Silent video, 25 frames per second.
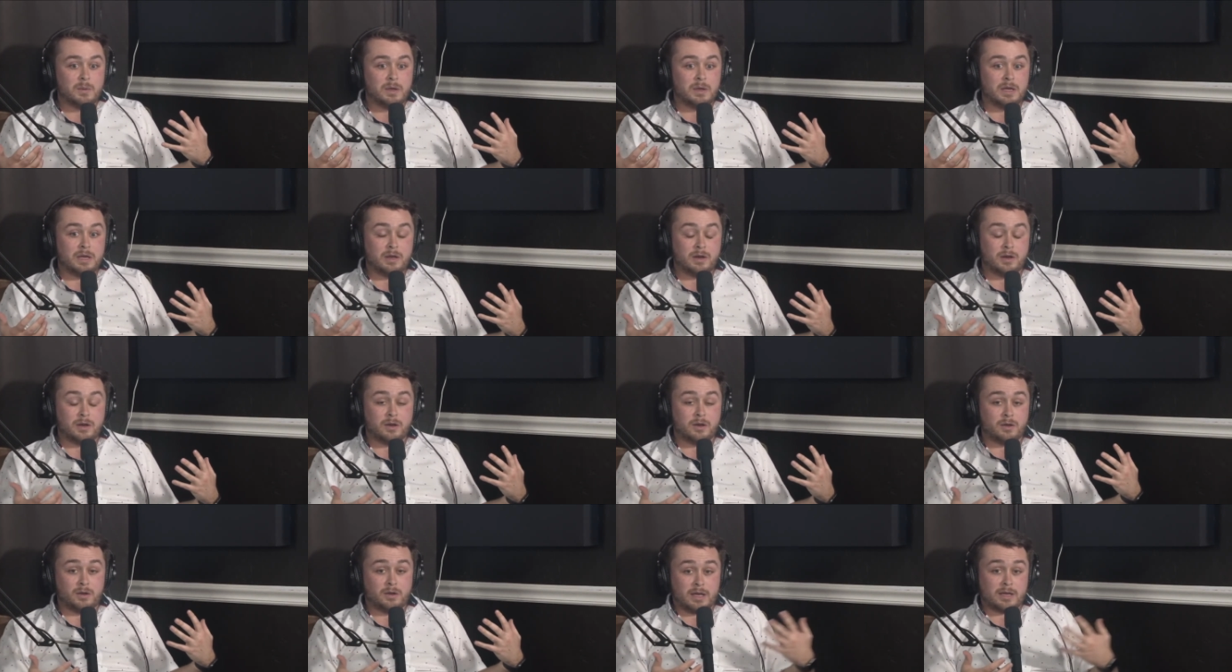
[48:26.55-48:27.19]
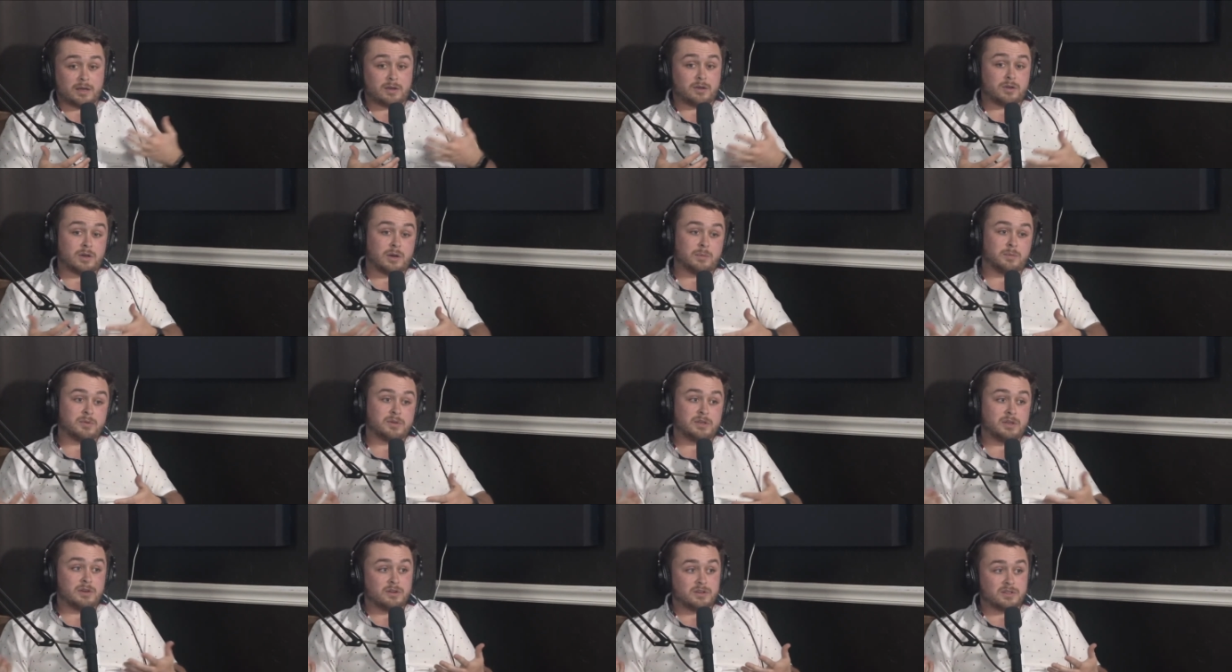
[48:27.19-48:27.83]
in like a
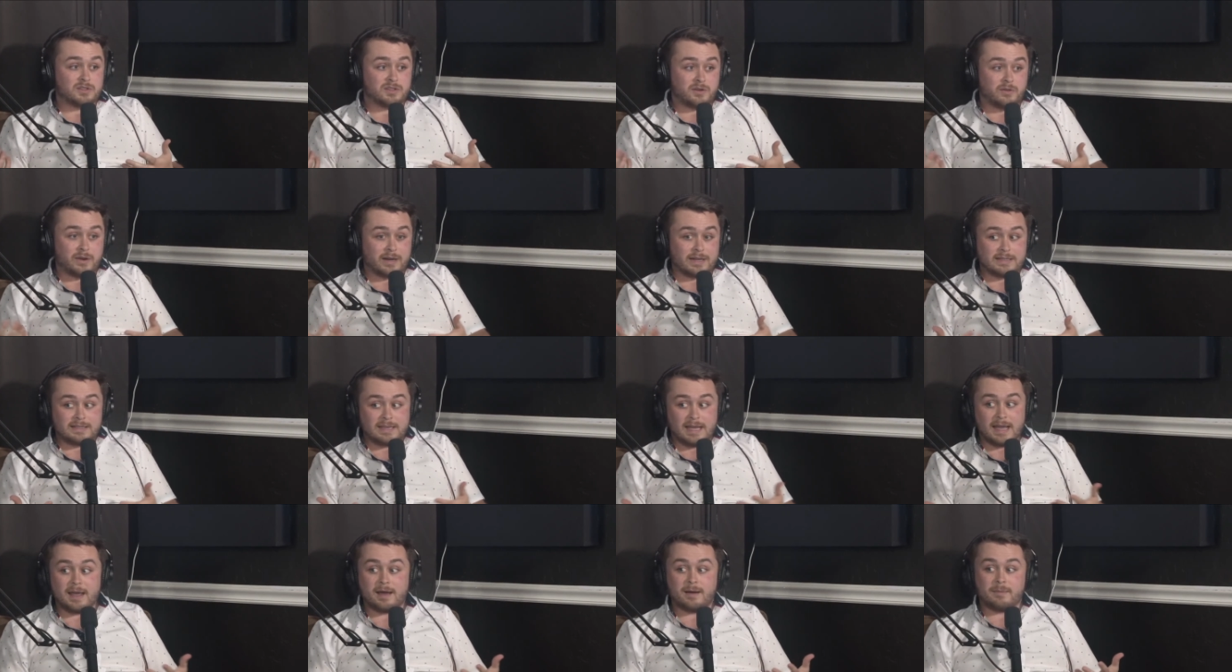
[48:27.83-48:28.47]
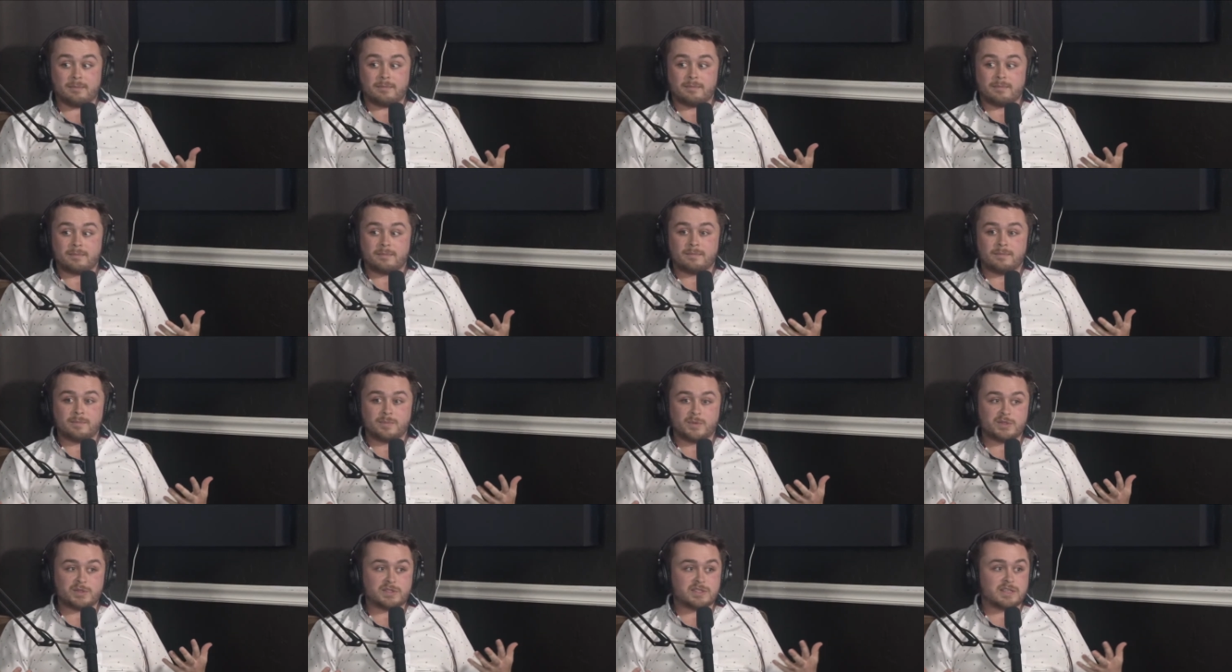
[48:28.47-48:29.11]
couple years, they're like, damn,
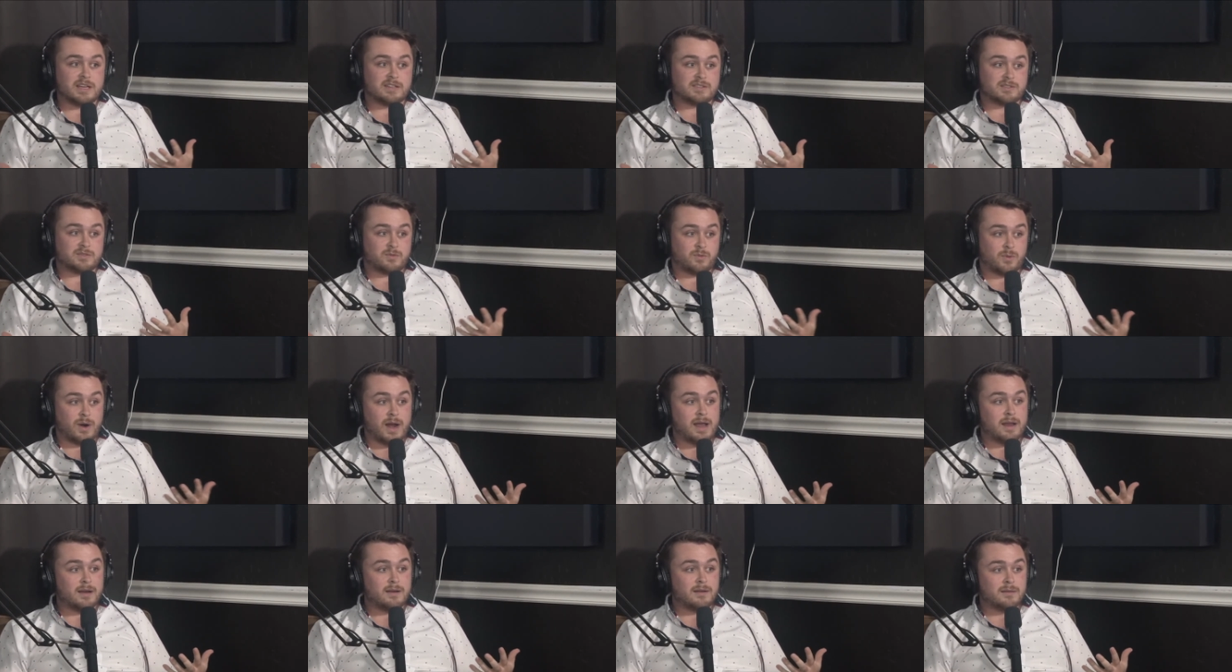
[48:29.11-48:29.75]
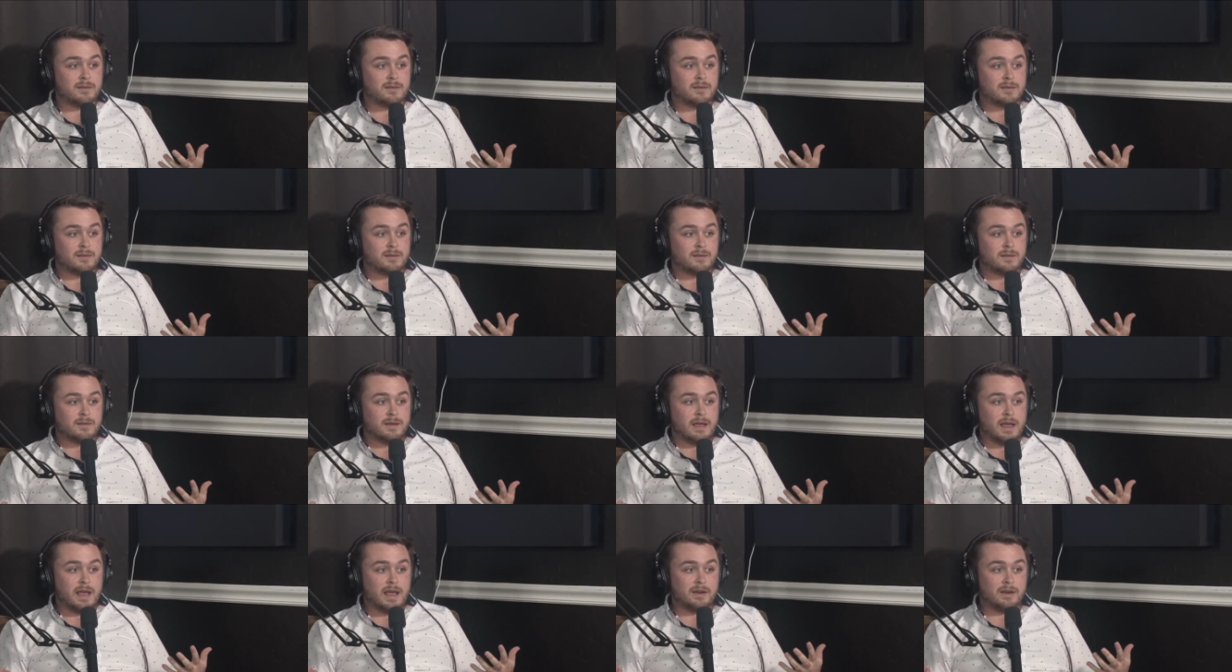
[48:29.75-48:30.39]
this guy's great.
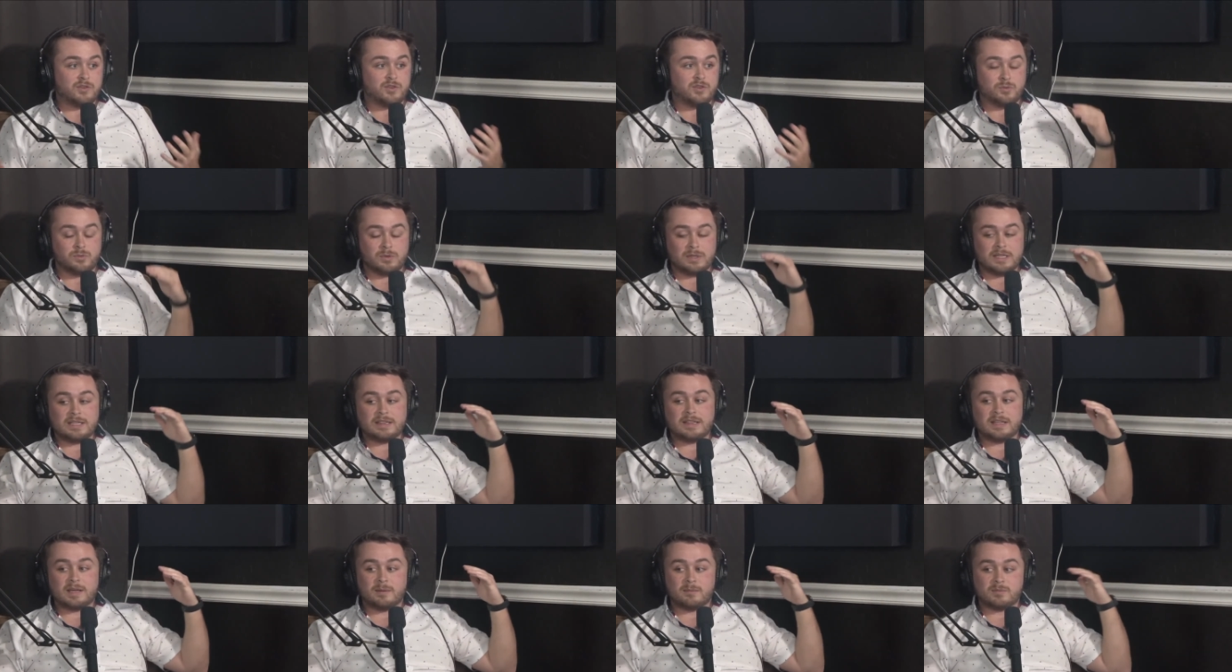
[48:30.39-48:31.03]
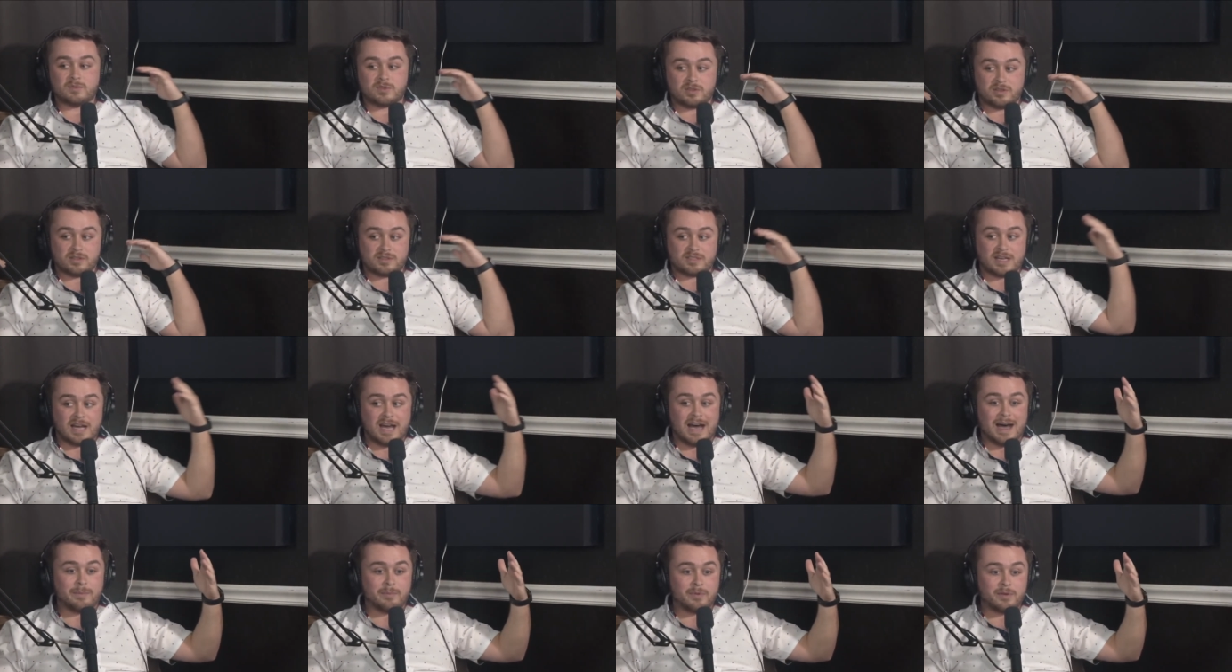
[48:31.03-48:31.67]
And you lead them to the
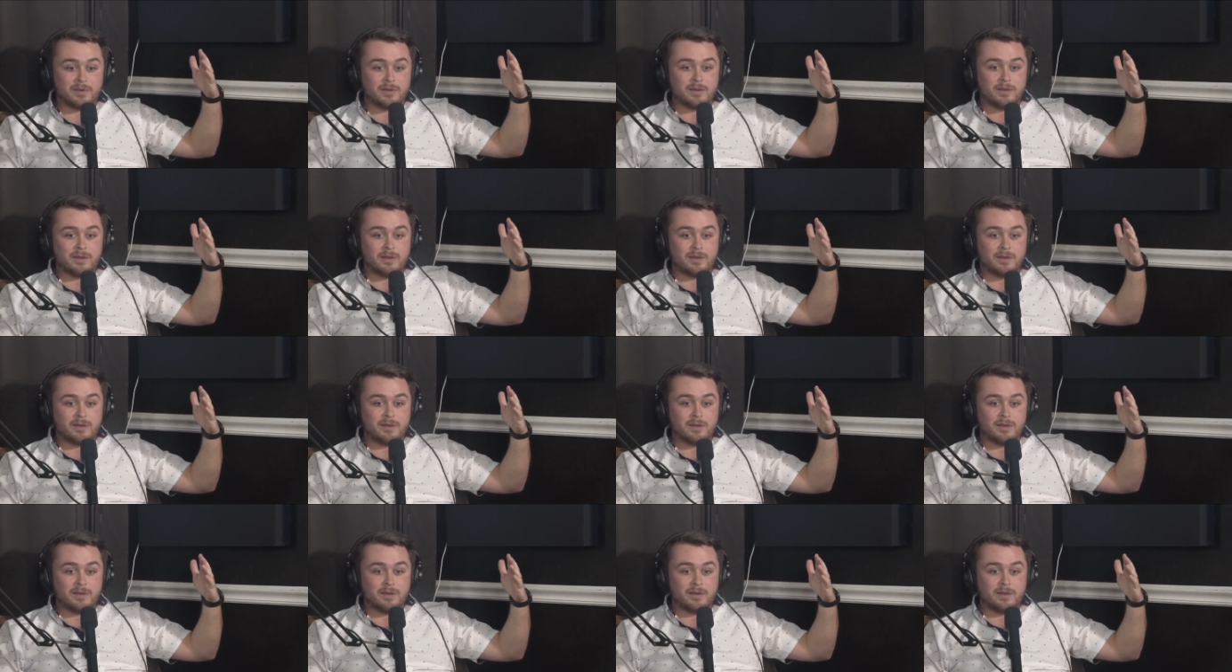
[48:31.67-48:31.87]
top.